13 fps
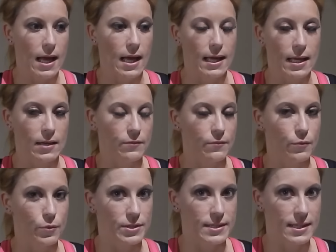Again,
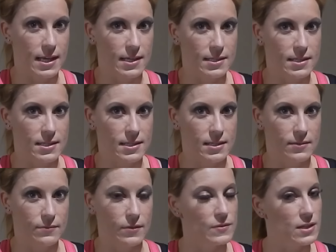four sets,
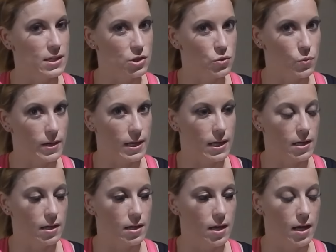15 to 20,
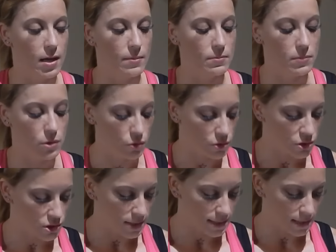your
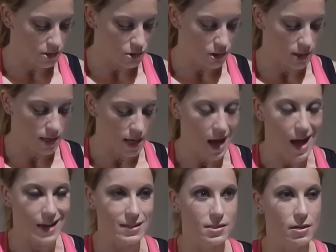decision.
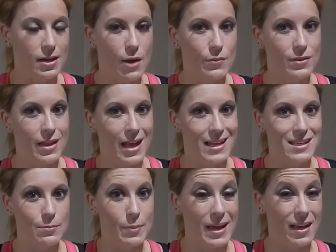I started out with
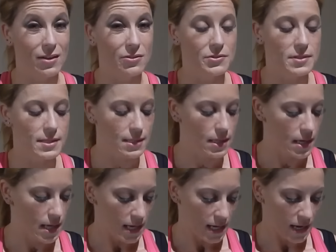90 pounds,
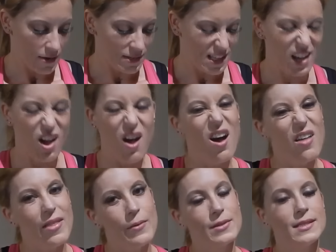and I was like,
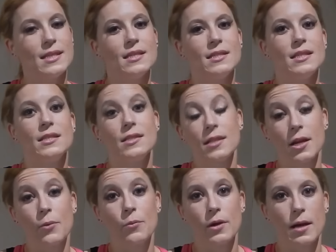oh, that was easy, so then
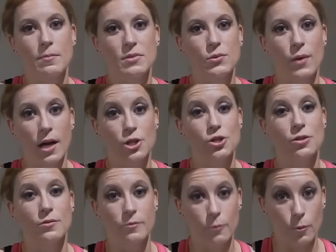I went up to
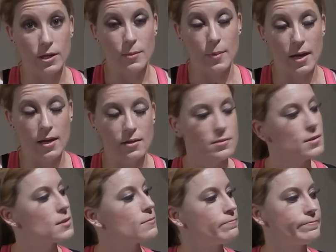140
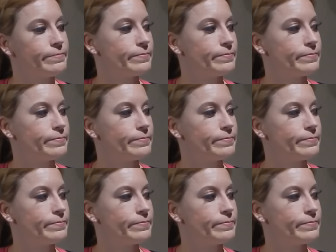pounds.